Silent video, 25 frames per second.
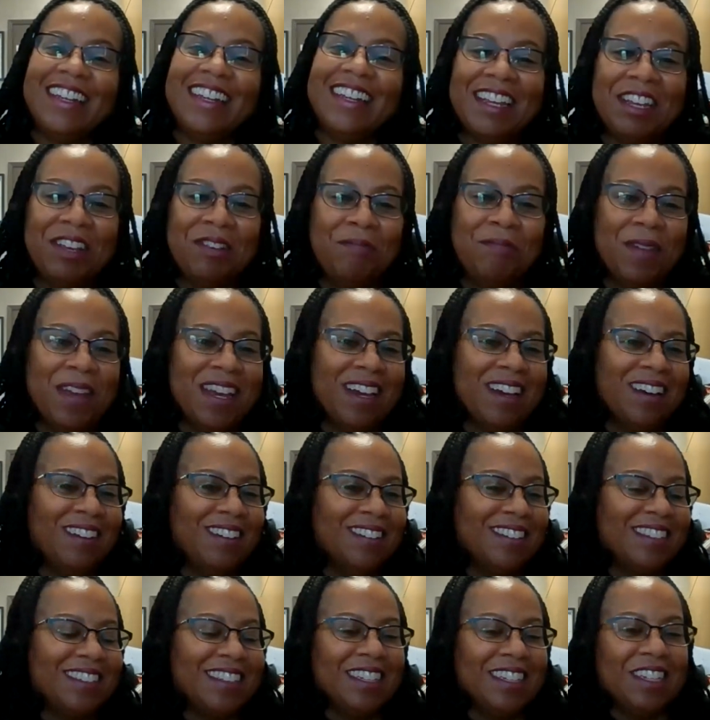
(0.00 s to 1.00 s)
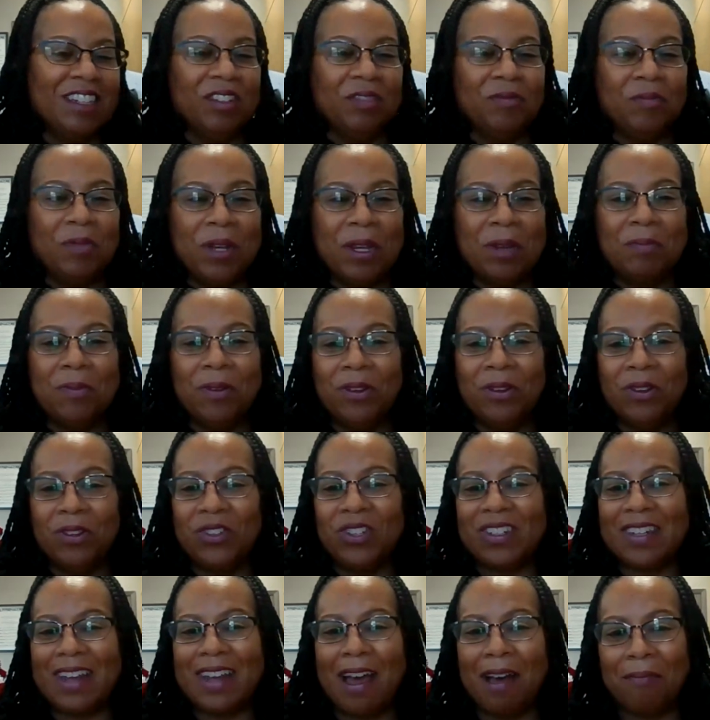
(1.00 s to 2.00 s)
emails and people
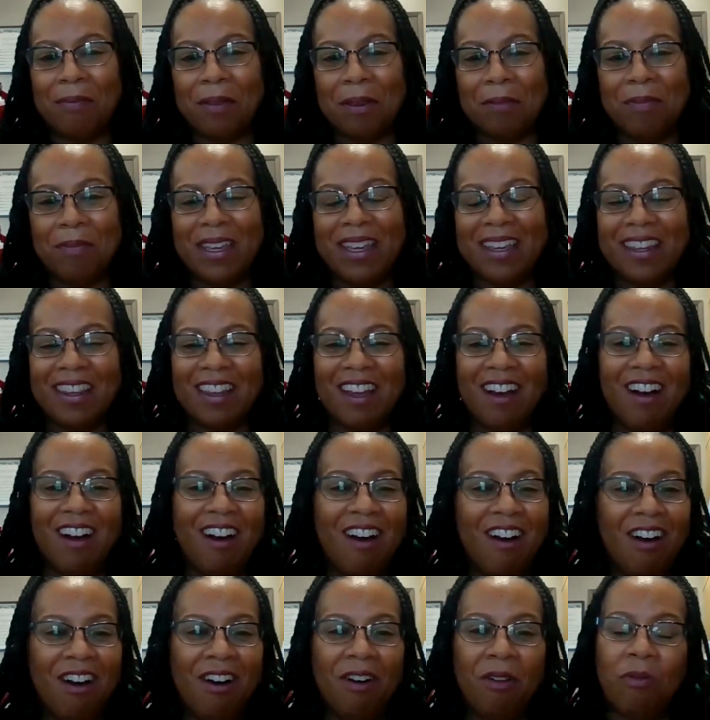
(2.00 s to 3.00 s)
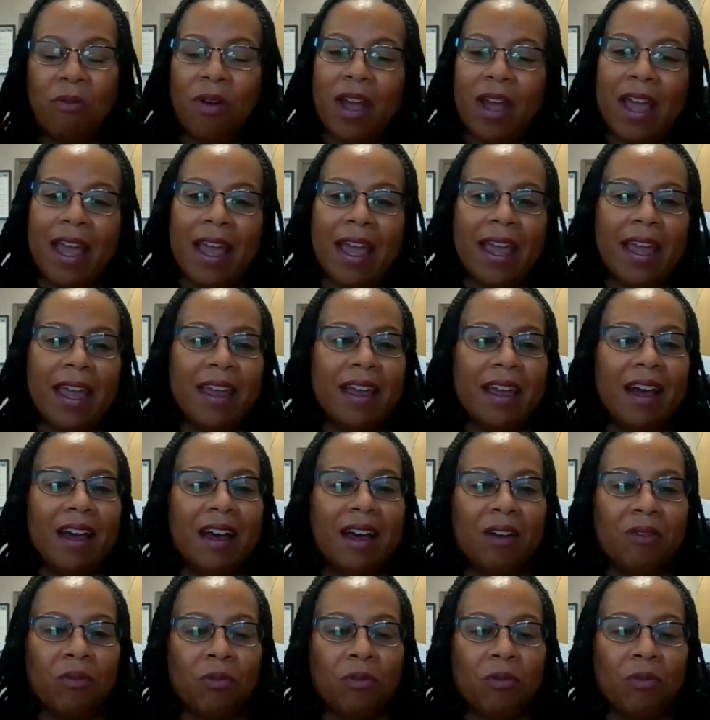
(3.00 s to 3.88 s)
stopping me in the hallway,